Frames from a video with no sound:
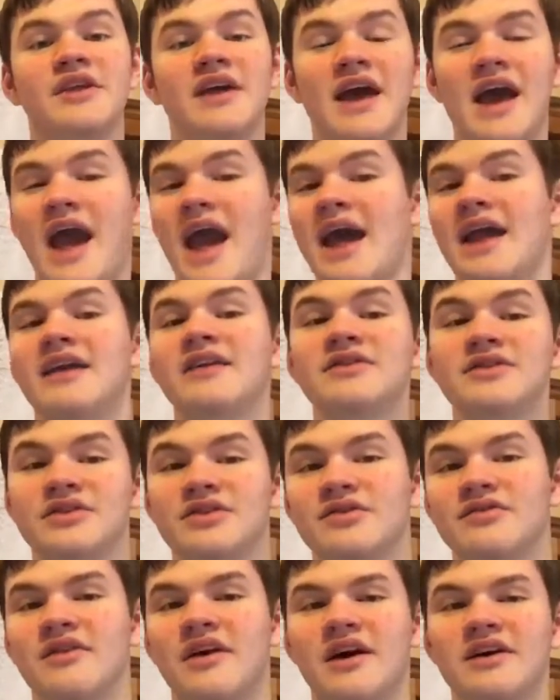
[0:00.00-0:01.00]
They added to
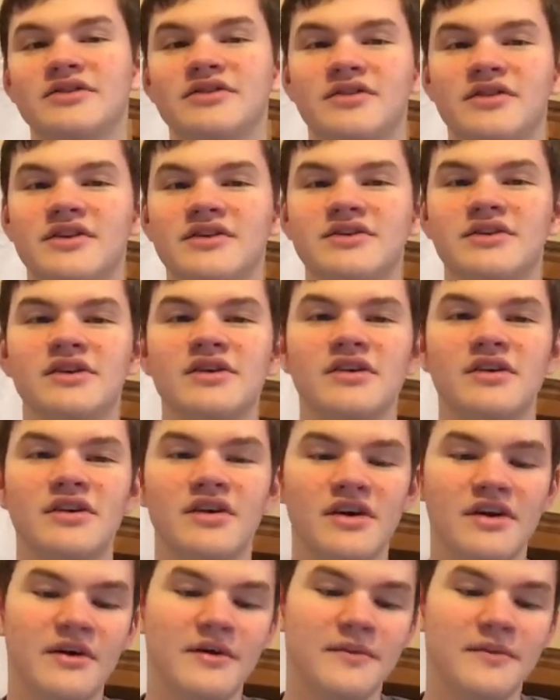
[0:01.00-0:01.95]
their roster this year.